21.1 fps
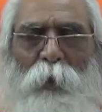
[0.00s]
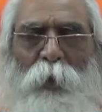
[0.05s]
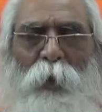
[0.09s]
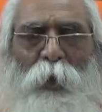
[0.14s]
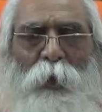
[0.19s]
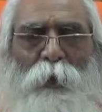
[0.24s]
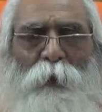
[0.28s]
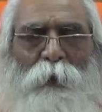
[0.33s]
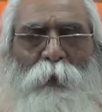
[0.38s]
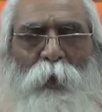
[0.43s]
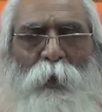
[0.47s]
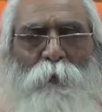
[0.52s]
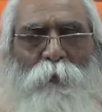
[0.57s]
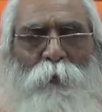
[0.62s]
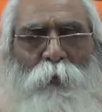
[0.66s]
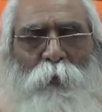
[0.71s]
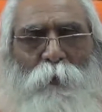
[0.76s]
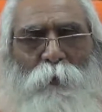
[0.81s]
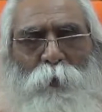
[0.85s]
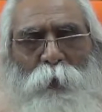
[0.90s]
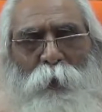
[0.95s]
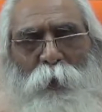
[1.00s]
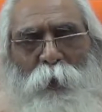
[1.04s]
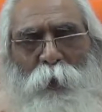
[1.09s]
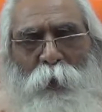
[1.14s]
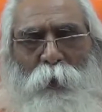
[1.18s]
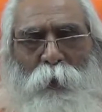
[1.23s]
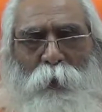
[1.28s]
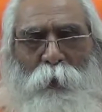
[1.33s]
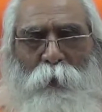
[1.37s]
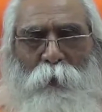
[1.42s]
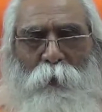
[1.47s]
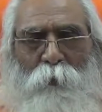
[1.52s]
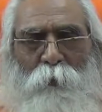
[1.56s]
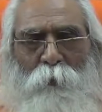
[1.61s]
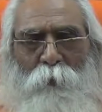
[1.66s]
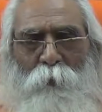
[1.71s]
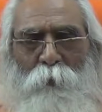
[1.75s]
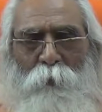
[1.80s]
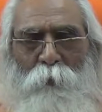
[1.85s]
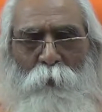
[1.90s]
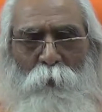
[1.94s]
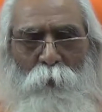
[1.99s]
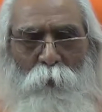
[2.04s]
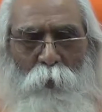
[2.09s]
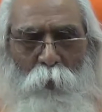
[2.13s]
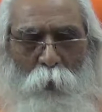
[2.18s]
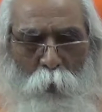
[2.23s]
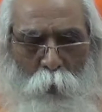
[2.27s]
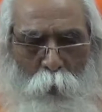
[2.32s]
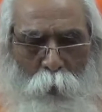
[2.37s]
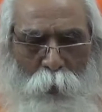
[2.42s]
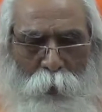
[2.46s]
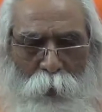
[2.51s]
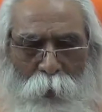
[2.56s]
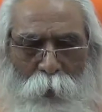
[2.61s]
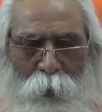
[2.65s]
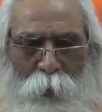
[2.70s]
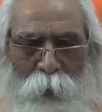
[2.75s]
and there will be a whole day